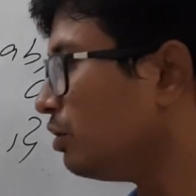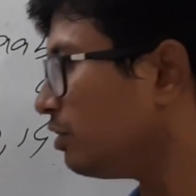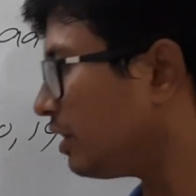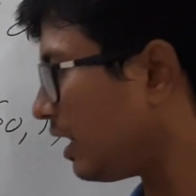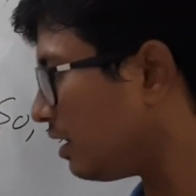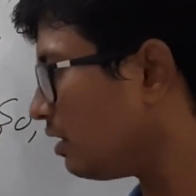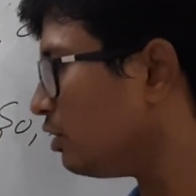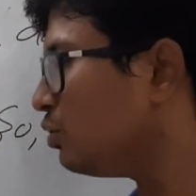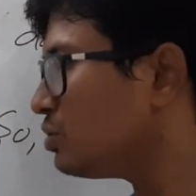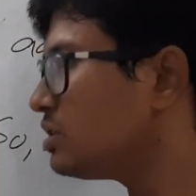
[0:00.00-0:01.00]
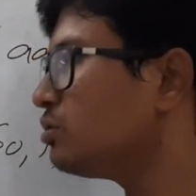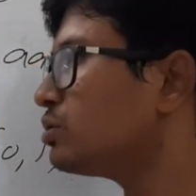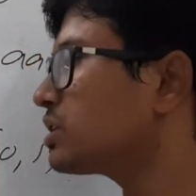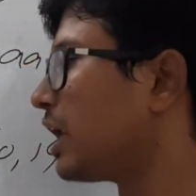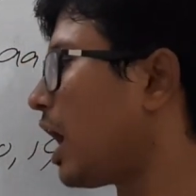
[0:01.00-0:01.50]
Then using
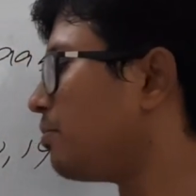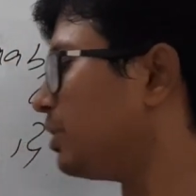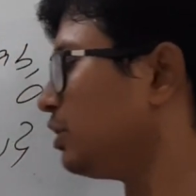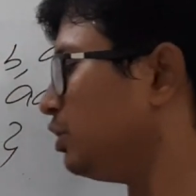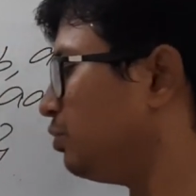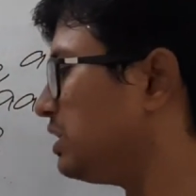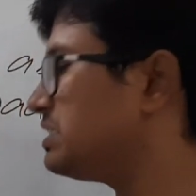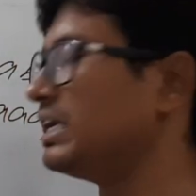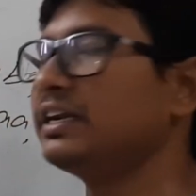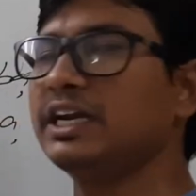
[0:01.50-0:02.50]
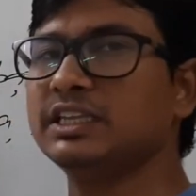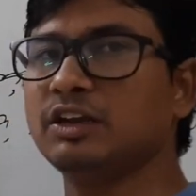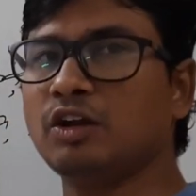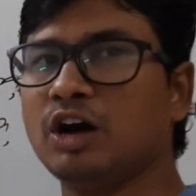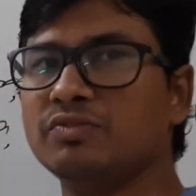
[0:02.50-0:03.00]
those grammar, you will generate the
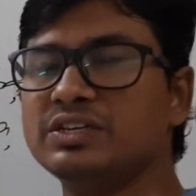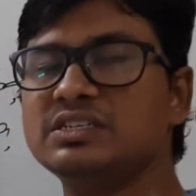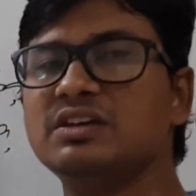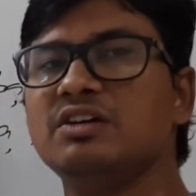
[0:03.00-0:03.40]
long ways.